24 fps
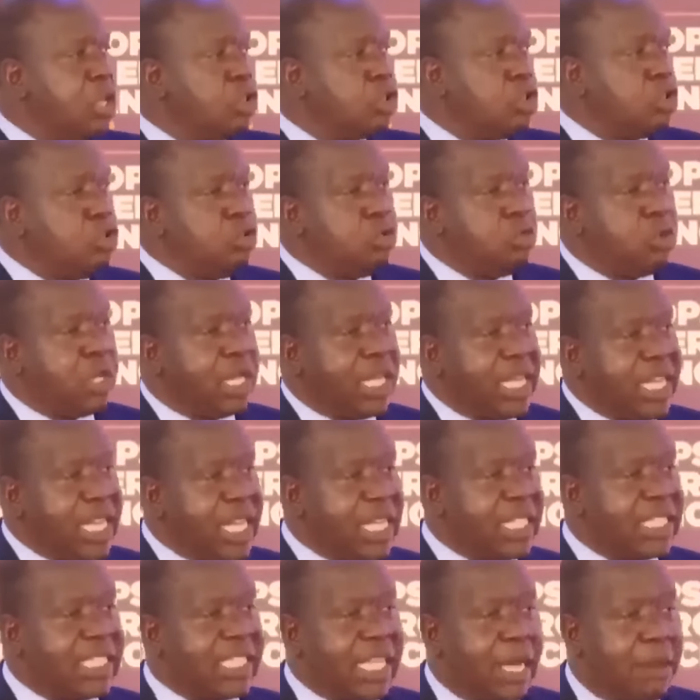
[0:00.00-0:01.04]
So you
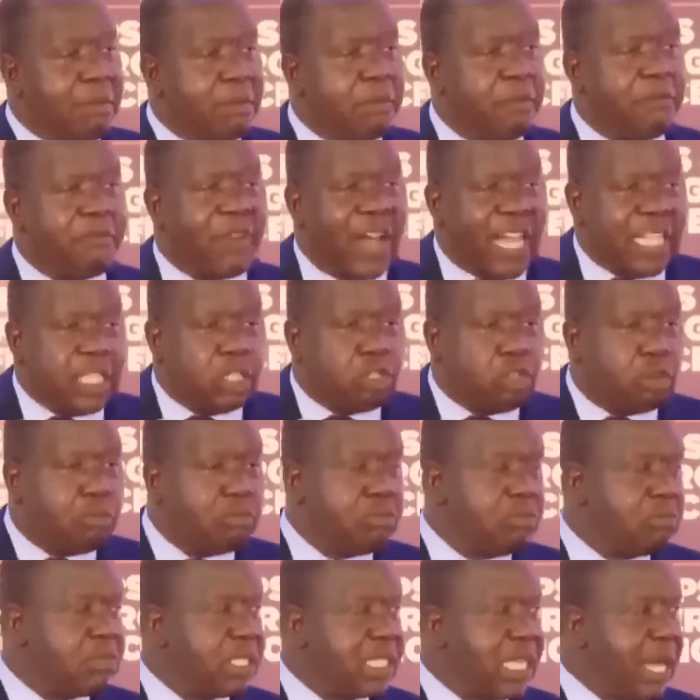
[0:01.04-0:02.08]
create some
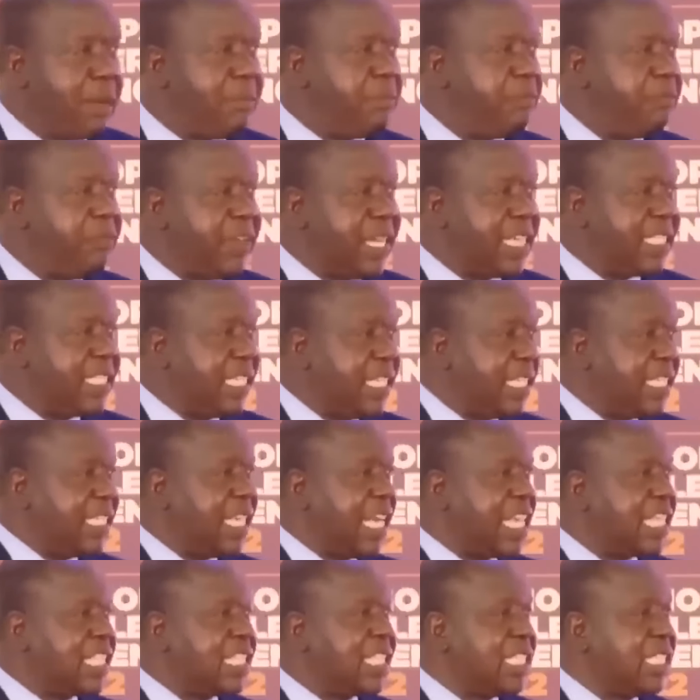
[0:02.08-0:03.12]
phantom, some
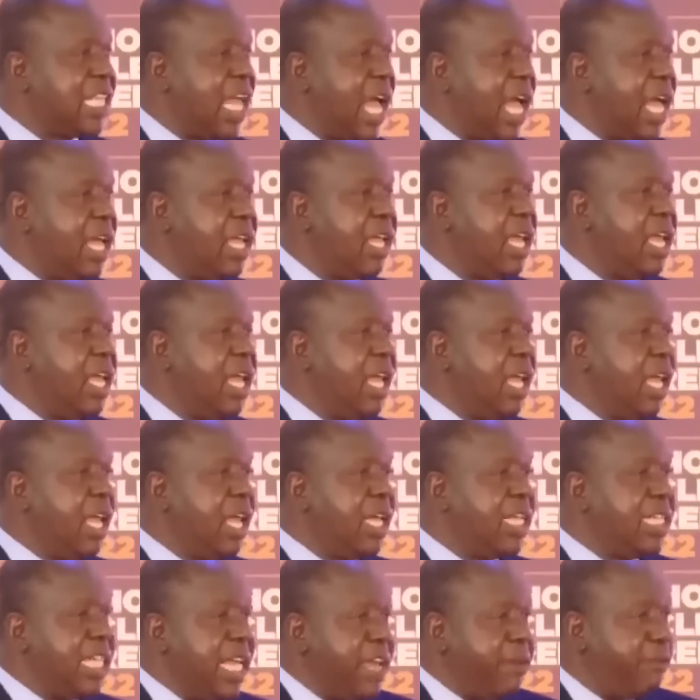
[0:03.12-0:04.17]
fictitious
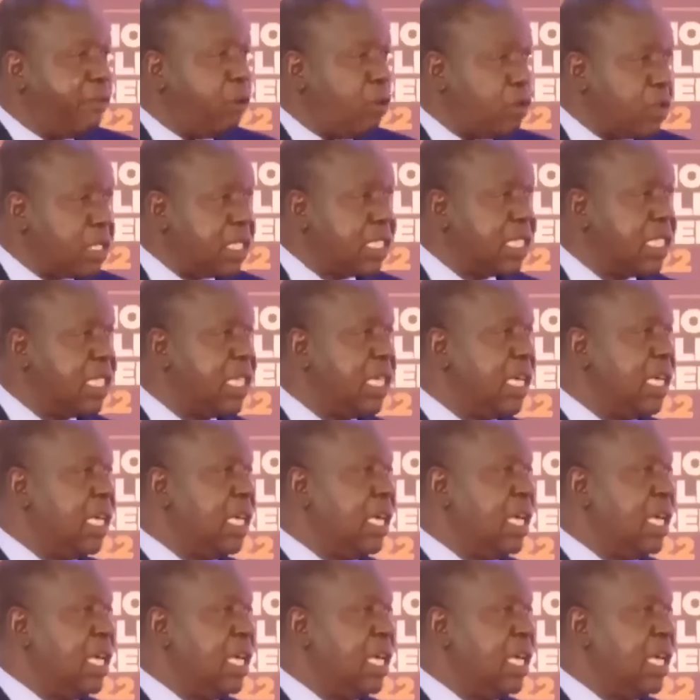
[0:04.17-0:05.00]
devils